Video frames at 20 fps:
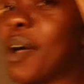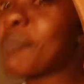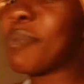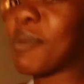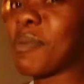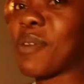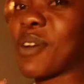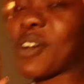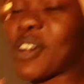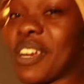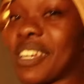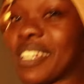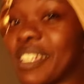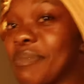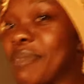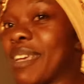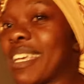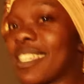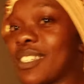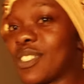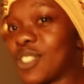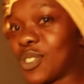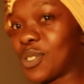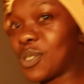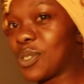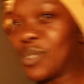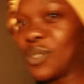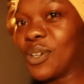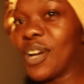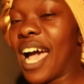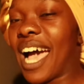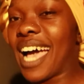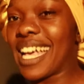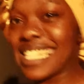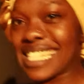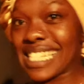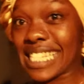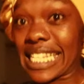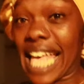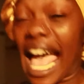But we're currently making stew
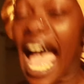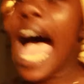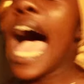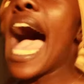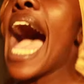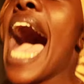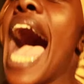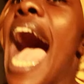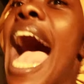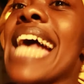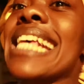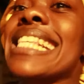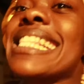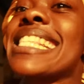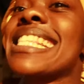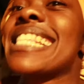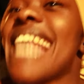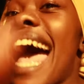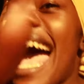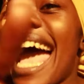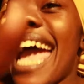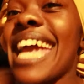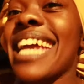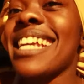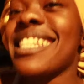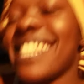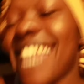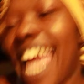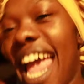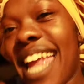aside.